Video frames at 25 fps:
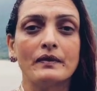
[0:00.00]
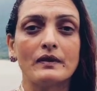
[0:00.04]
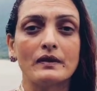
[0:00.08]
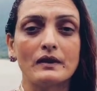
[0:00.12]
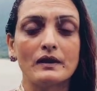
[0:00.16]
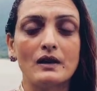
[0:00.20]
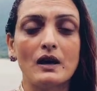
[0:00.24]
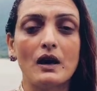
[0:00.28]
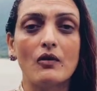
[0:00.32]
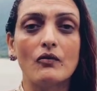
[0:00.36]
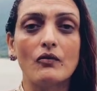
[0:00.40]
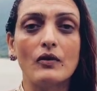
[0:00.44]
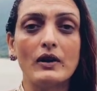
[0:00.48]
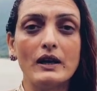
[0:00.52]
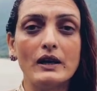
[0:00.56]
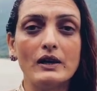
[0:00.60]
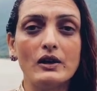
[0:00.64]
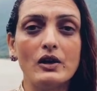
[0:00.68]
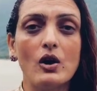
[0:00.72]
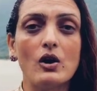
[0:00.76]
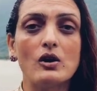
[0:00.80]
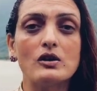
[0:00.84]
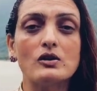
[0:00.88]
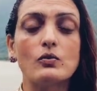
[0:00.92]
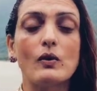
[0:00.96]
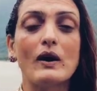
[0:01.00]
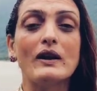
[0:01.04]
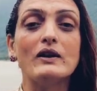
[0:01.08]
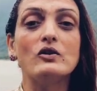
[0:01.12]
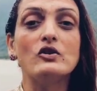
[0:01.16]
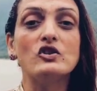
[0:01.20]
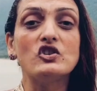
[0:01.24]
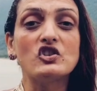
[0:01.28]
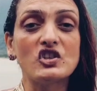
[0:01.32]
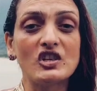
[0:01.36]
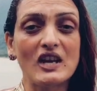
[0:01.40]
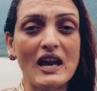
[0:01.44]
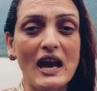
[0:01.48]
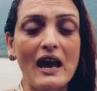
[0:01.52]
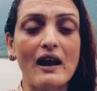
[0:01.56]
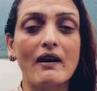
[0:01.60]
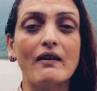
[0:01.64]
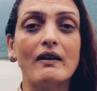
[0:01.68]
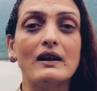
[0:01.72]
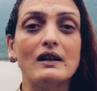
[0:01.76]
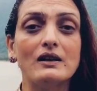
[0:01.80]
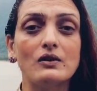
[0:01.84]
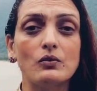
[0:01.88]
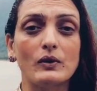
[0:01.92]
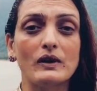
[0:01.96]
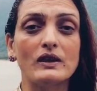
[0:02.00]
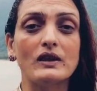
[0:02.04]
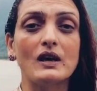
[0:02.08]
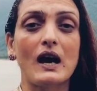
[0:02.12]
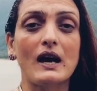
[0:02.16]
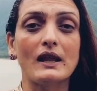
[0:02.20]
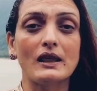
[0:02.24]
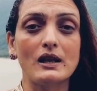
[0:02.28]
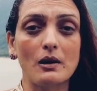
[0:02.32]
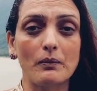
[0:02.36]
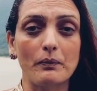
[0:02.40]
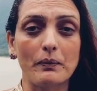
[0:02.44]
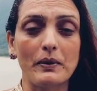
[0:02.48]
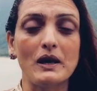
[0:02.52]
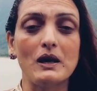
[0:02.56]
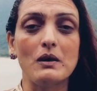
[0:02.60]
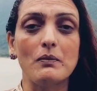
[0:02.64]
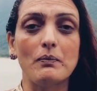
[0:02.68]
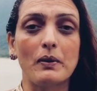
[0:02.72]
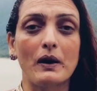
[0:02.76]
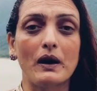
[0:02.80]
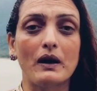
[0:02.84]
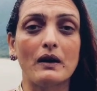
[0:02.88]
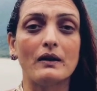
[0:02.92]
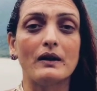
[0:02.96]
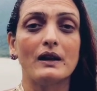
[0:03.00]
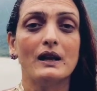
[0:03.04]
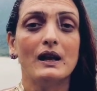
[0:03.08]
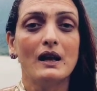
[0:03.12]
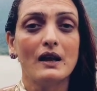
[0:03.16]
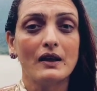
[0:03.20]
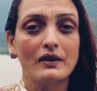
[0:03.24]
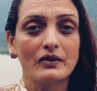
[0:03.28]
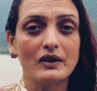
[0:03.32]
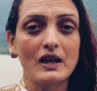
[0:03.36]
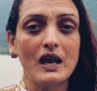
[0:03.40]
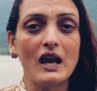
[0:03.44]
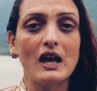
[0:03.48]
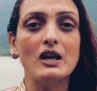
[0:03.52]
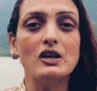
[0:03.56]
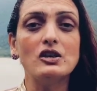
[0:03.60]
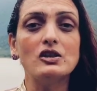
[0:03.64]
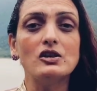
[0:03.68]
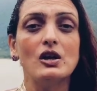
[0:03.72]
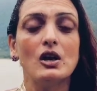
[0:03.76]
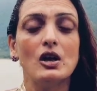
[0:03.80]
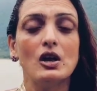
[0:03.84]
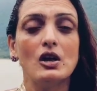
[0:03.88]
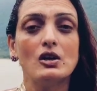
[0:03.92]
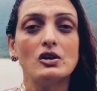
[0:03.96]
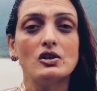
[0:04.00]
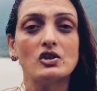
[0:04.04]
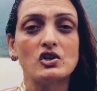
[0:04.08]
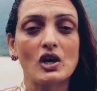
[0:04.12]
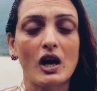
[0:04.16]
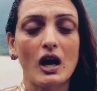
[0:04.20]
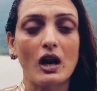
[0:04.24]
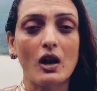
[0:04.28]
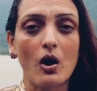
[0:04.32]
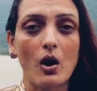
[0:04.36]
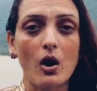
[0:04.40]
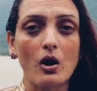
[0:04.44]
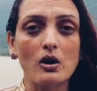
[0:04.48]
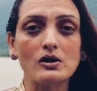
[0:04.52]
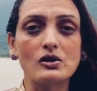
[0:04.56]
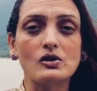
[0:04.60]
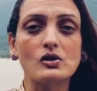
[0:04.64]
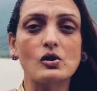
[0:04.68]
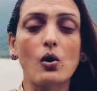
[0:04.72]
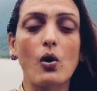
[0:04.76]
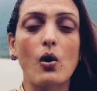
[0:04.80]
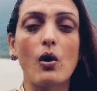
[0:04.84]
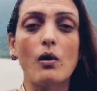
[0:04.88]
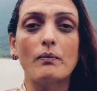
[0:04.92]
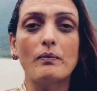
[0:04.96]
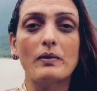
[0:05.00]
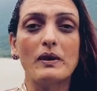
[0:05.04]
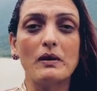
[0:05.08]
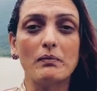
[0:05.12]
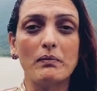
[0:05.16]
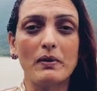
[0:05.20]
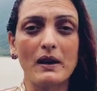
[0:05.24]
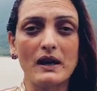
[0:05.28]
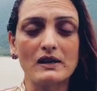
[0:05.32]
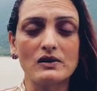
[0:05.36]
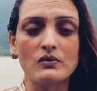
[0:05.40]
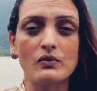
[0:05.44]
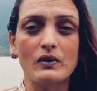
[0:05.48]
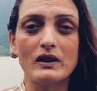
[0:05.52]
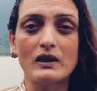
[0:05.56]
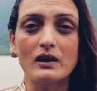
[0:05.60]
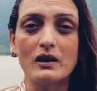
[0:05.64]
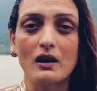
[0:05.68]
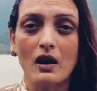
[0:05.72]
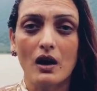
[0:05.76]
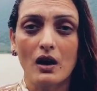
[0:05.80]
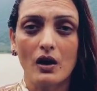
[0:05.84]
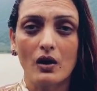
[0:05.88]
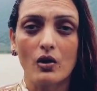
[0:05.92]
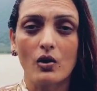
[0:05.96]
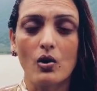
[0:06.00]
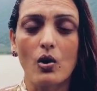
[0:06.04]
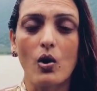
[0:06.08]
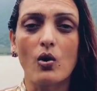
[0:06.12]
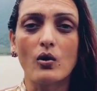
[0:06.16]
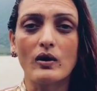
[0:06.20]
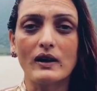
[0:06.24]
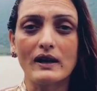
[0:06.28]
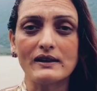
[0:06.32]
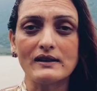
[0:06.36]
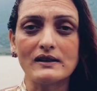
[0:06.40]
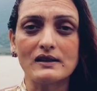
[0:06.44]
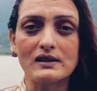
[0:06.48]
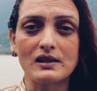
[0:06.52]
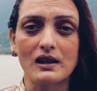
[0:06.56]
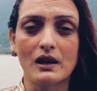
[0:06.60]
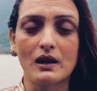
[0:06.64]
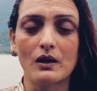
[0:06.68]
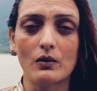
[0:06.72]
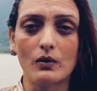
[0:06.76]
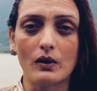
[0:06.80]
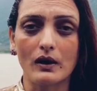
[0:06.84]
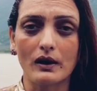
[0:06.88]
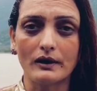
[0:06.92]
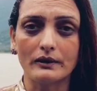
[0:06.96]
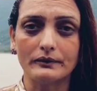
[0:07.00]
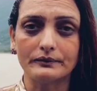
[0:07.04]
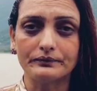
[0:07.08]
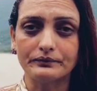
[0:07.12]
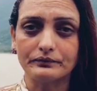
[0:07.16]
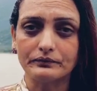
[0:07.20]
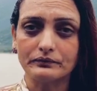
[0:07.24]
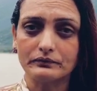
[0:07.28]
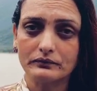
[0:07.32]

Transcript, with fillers: the videos when you share it with other people they shall also be blessed with gold and silver